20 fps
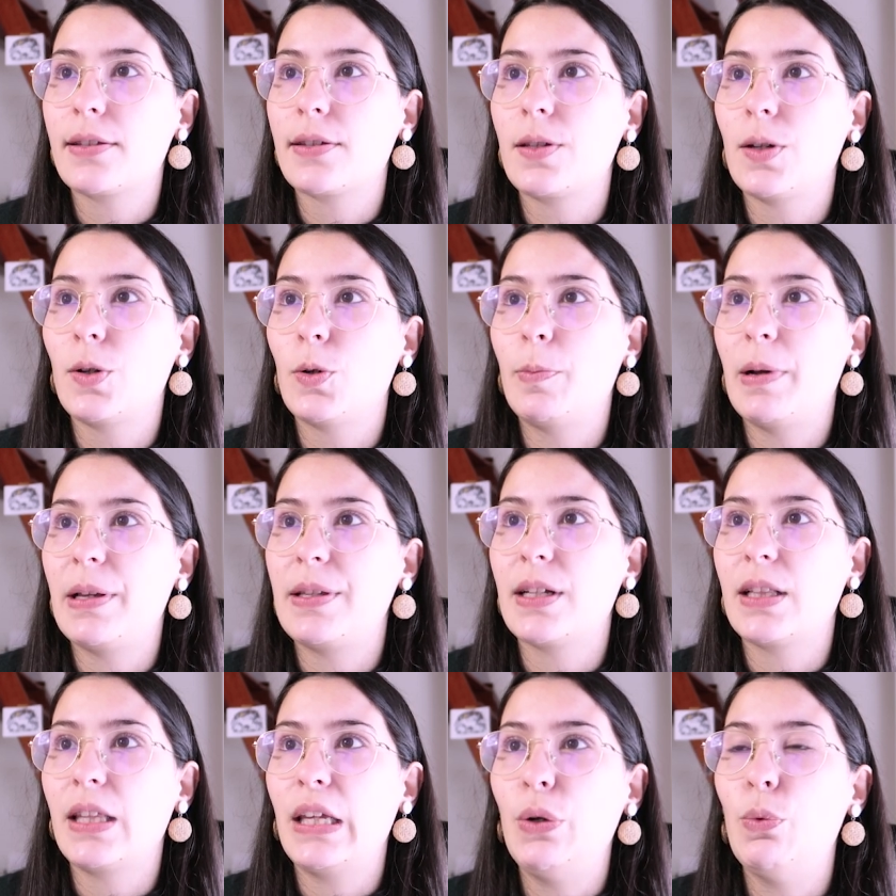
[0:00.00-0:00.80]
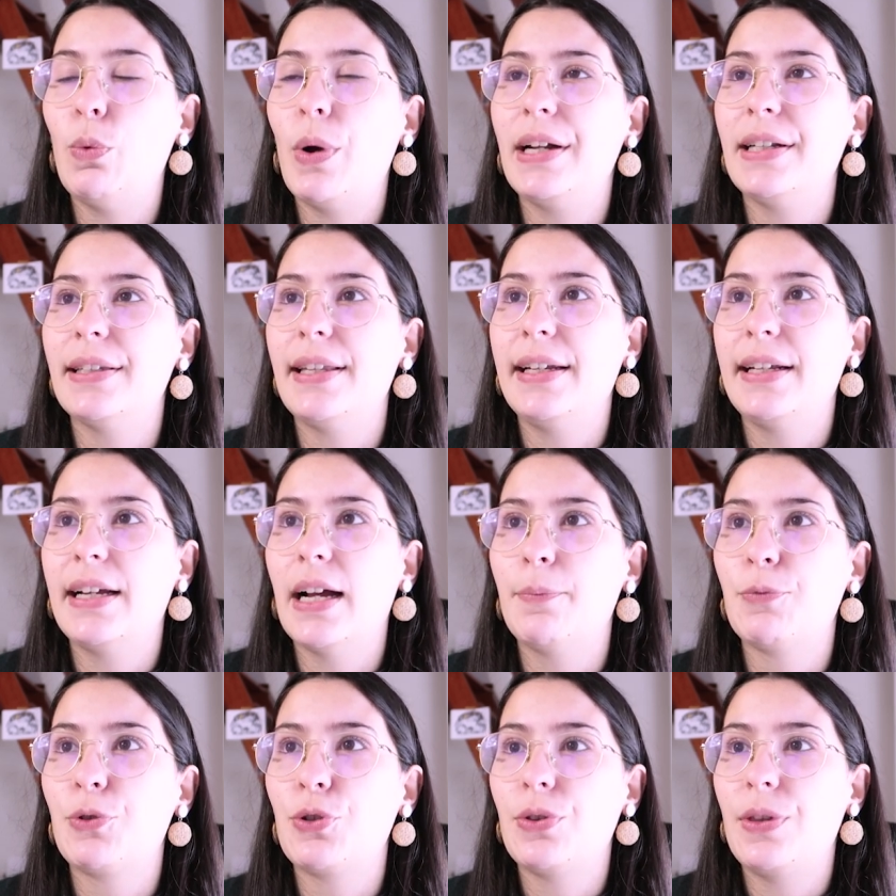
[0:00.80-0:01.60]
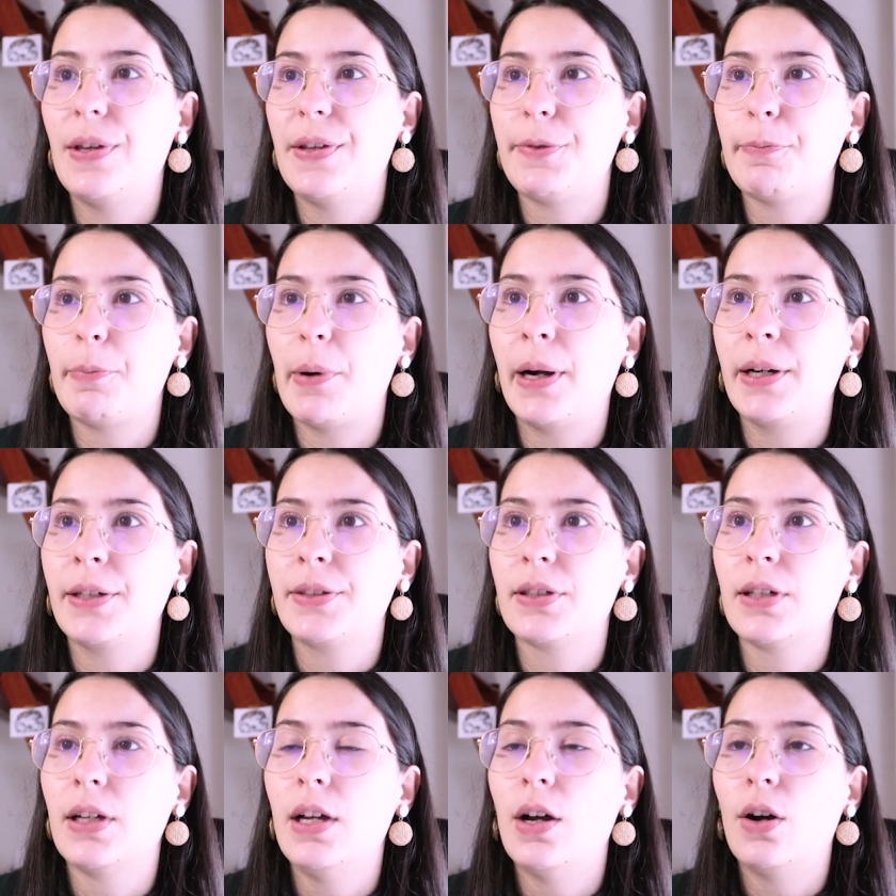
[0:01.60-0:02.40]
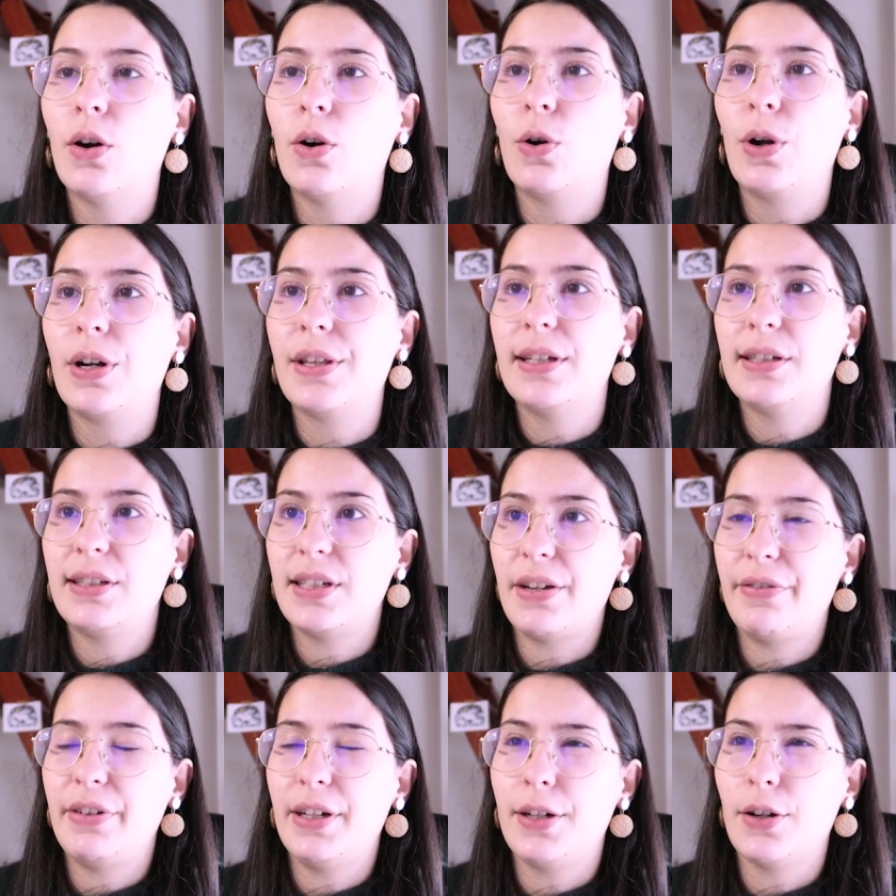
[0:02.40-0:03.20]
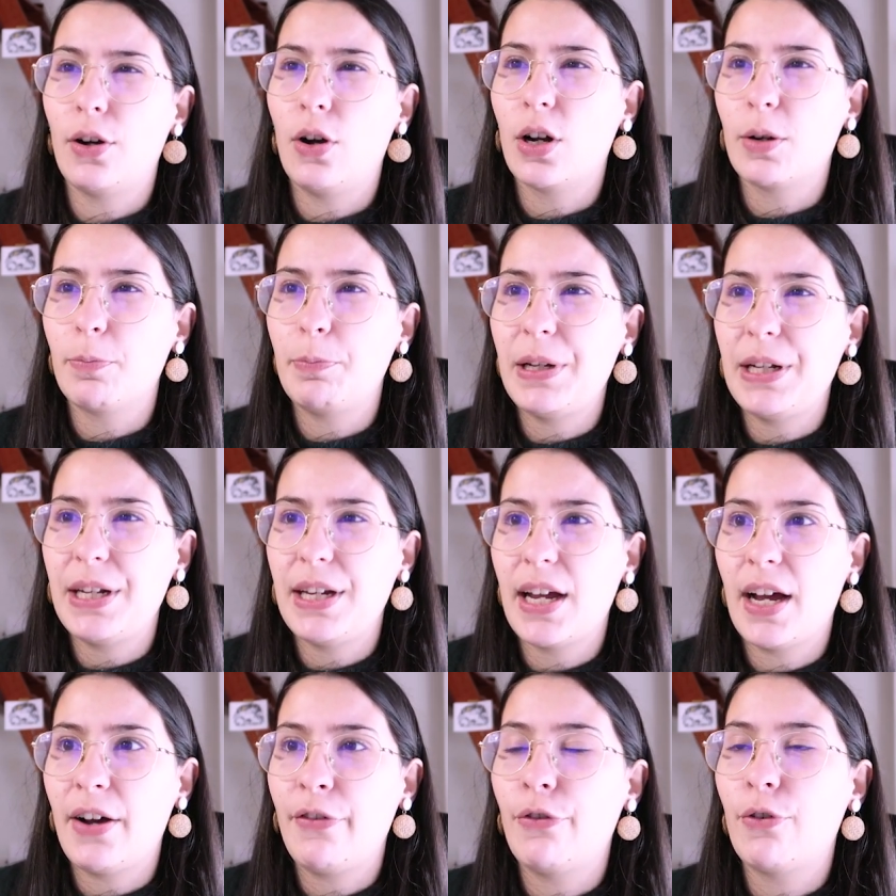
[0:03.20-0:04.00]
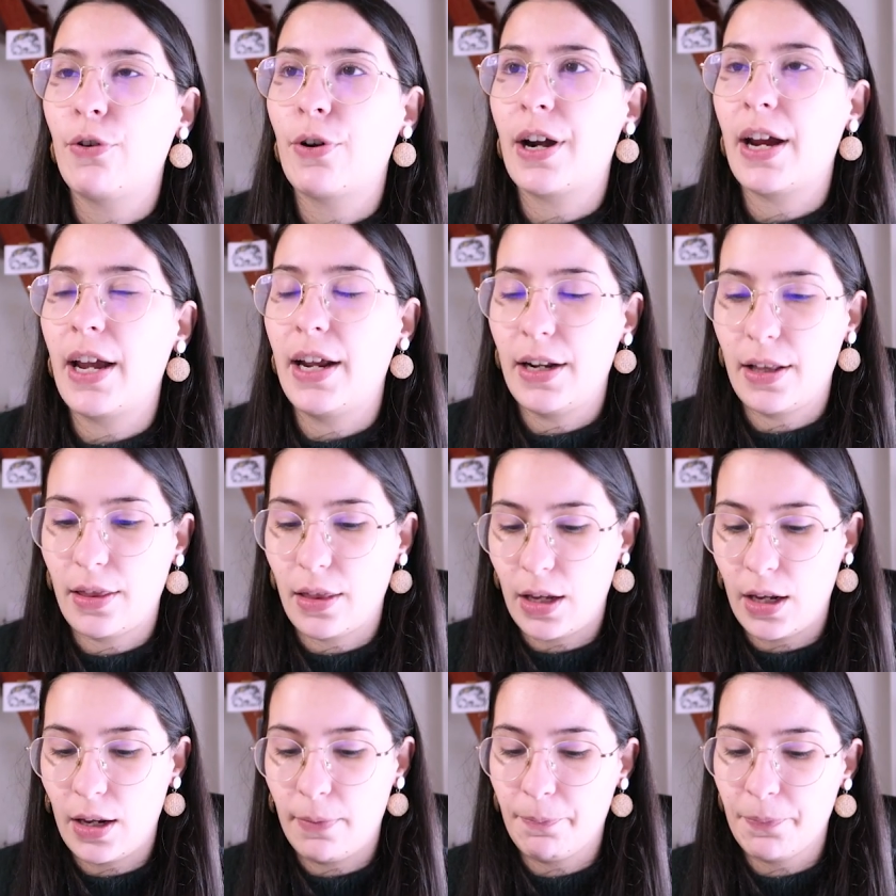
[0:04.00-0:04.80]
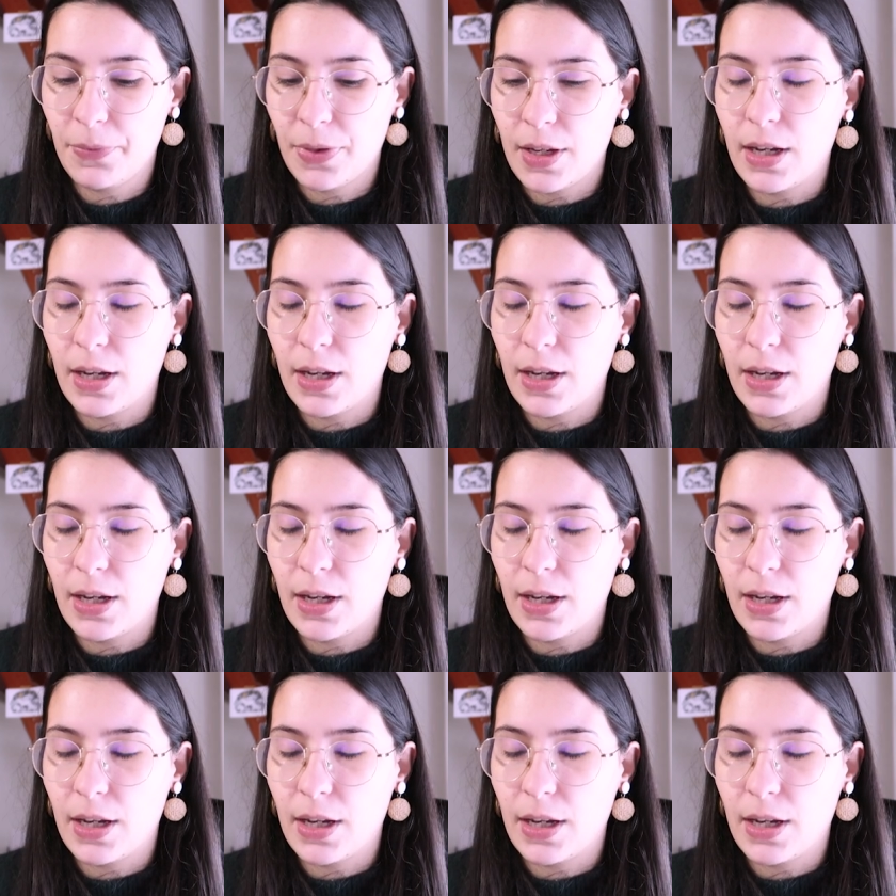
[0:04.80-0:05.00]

So basically, when they come to this part or they save it on PDF or anything,